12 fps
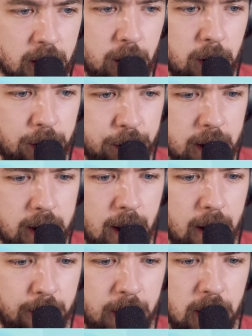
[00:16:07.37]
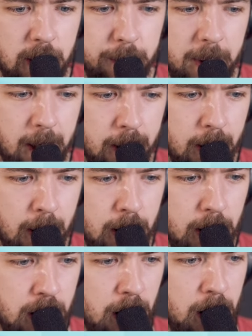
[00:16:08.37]
What if one tiny music man
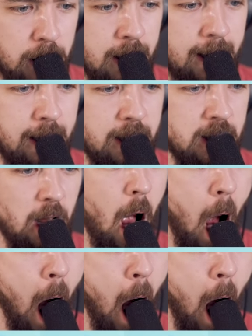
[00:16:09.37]
is all it takes